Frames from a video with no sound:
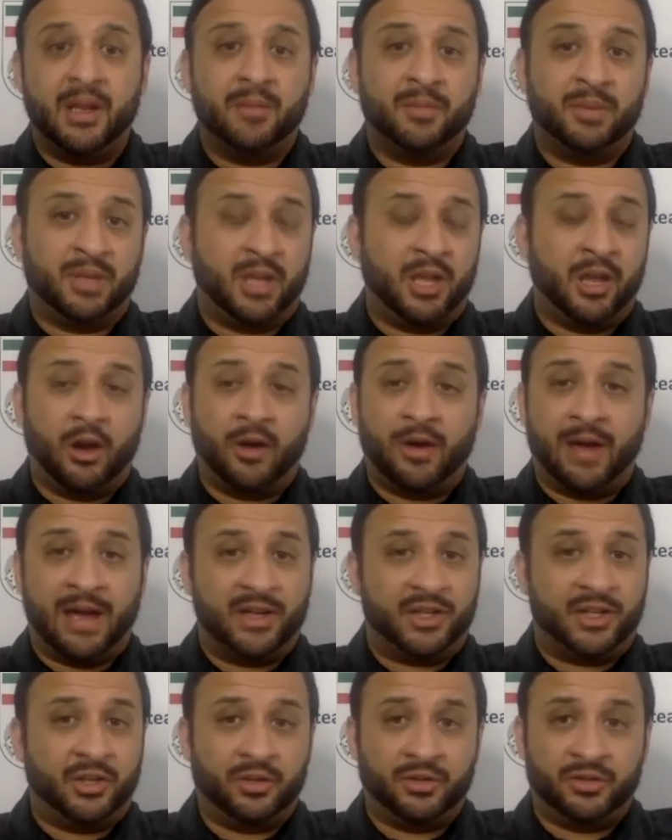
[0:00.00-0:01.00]
But
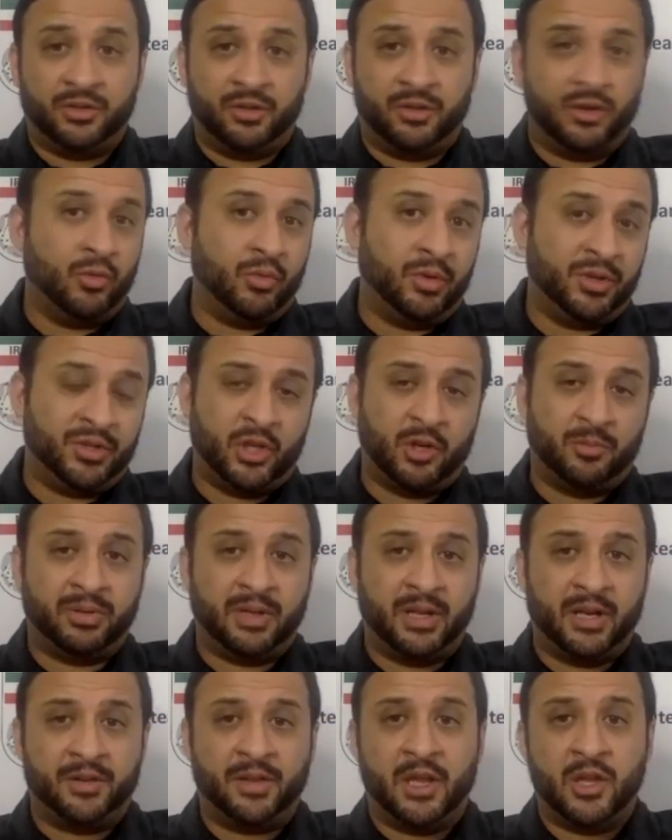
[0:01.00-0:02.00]
Kiarash, your turn. Who was your
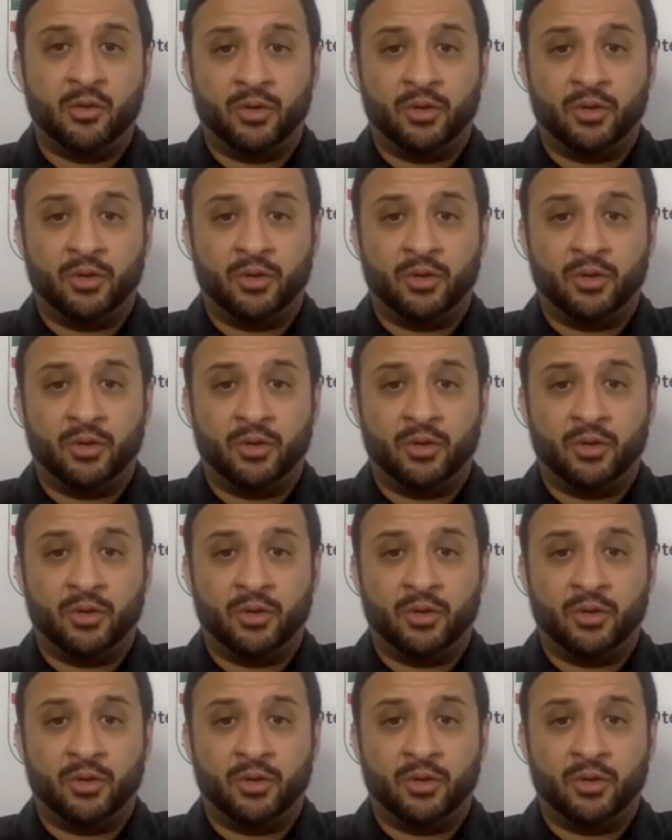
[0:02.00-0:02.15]
player that you